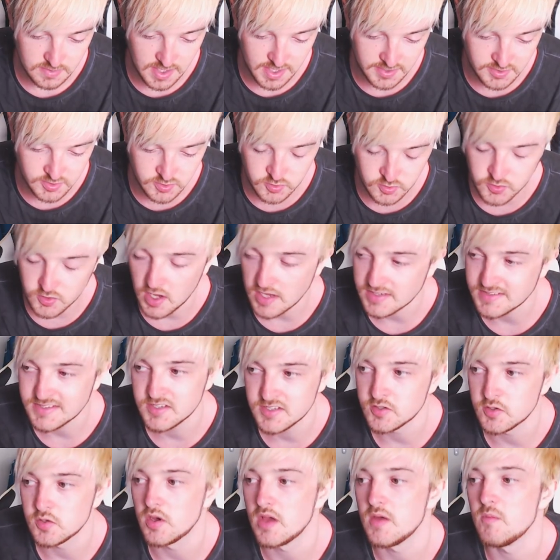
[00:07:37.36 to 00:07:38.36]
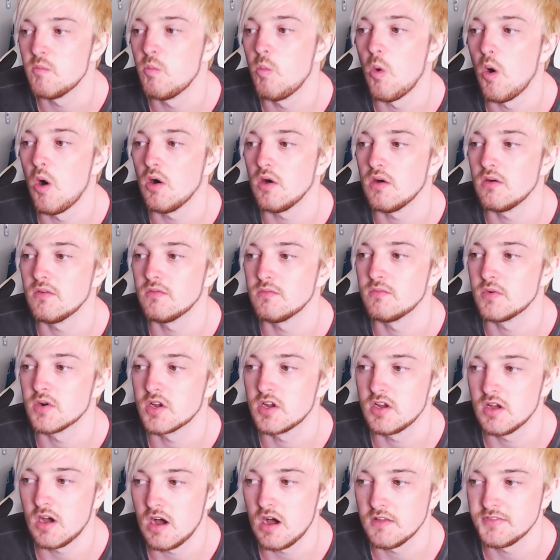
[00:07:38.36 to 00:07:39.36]
didn't know in what
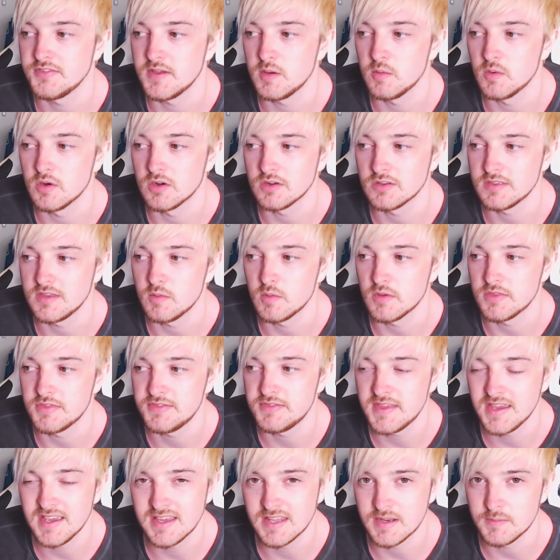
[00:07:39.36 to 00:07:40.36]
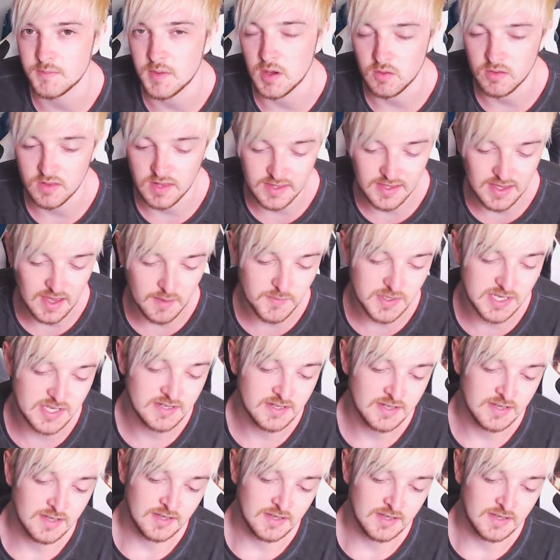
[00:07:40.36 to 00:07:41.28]
regard they were thinking about. Like, I mean,